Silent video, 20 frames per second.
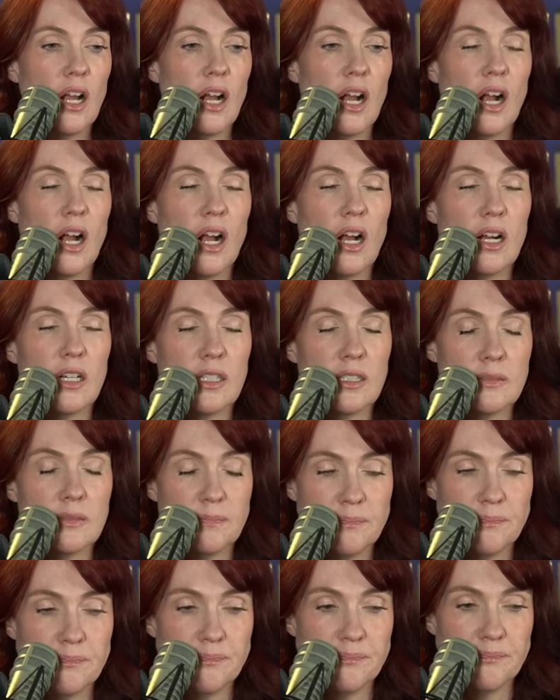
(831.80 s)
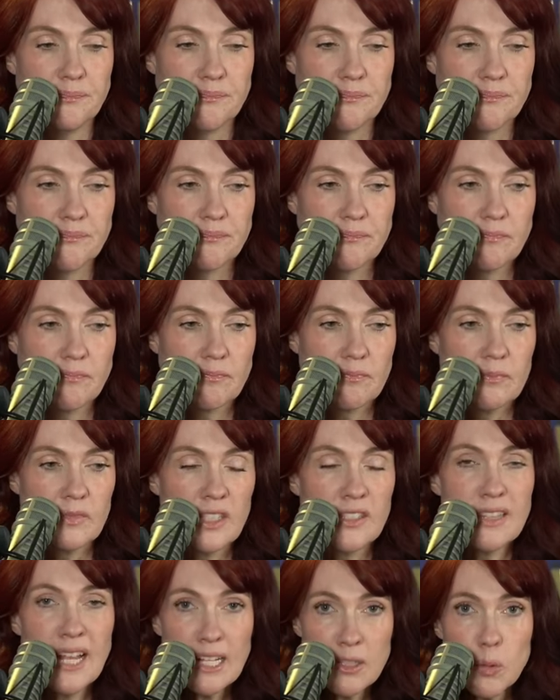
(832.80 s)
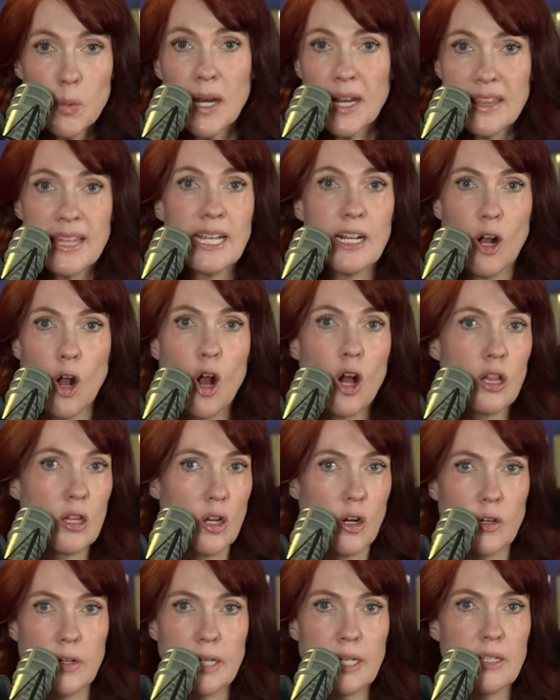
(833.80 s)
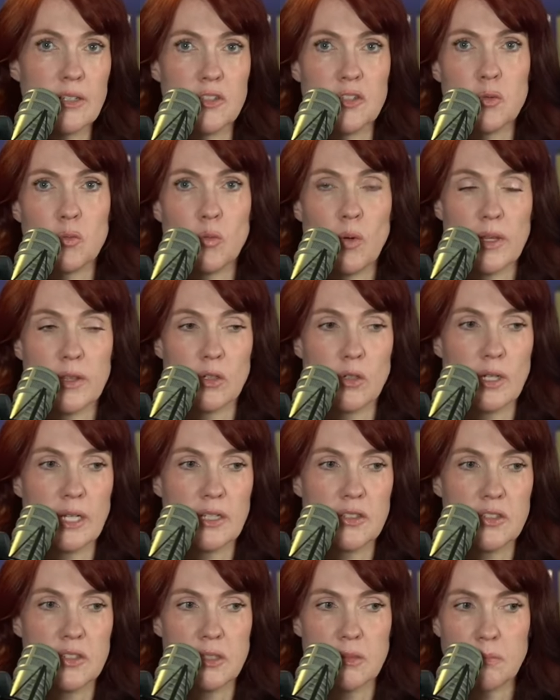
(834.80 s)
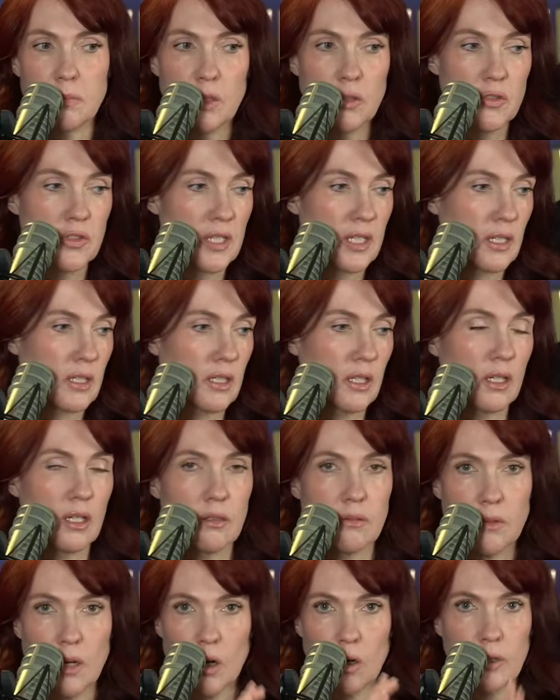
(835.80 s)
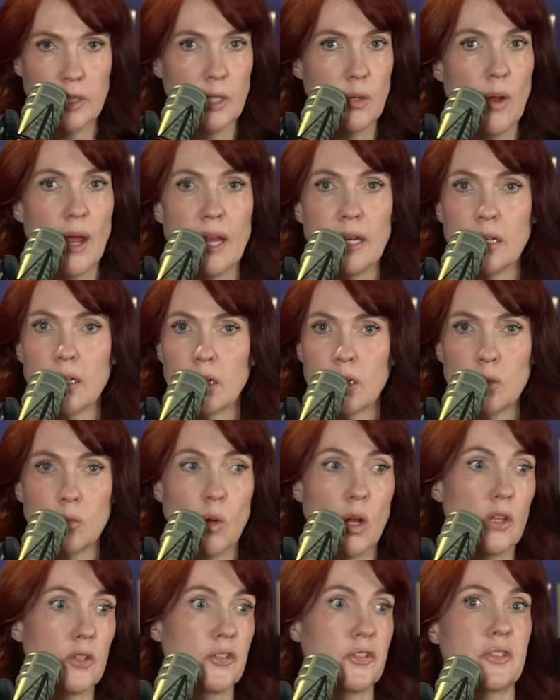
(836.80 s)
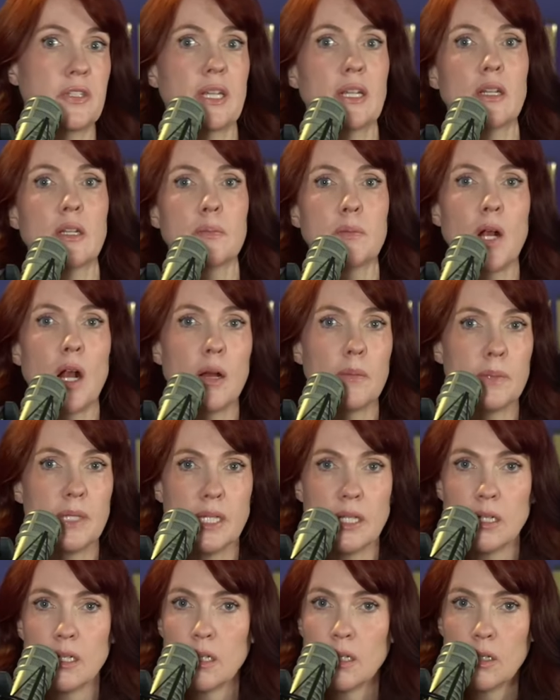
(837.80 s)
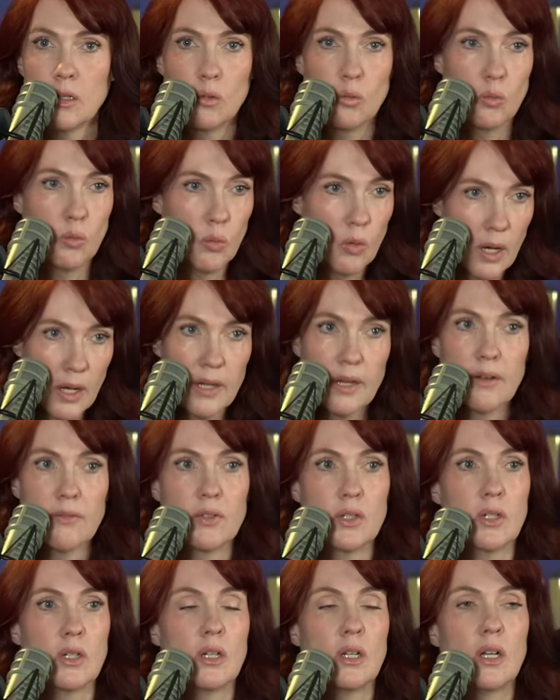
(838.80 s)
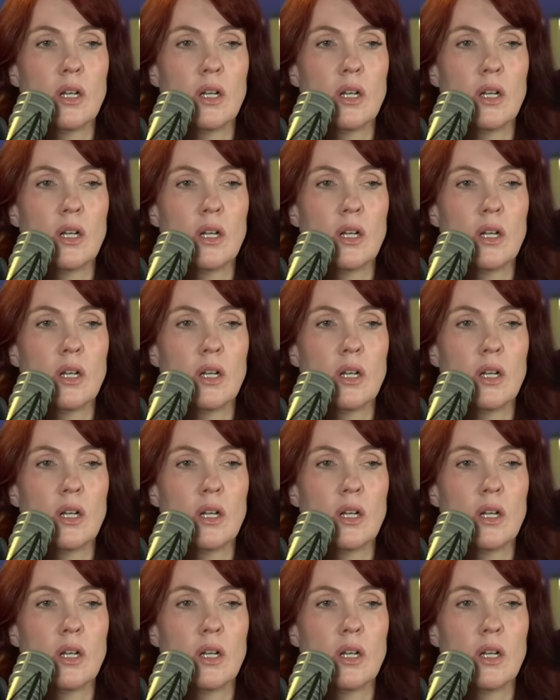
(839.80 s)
That's what I think all art is, whether it's music, art you hang on a wall, stand-up comedy, whatever,